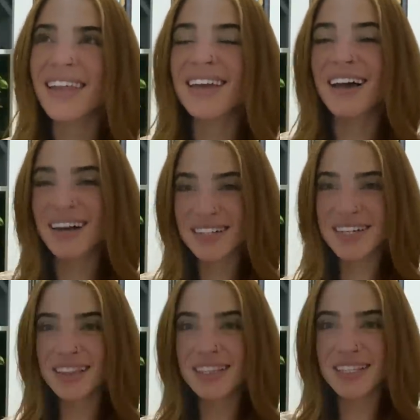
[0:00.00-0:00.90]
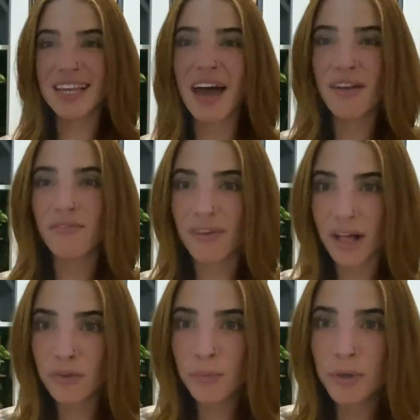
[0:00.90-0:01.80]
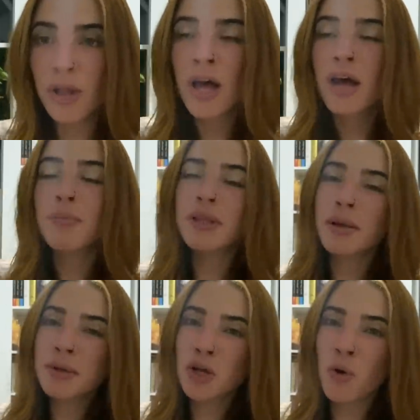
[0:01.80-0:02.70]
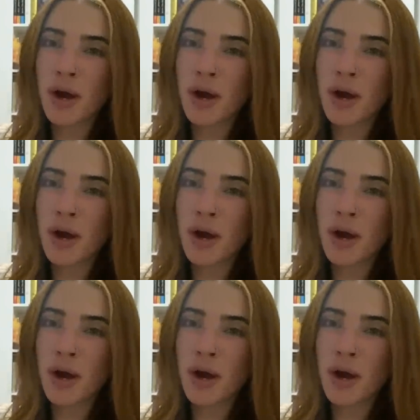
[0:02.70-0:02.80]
like content that's that valuable, but let me know.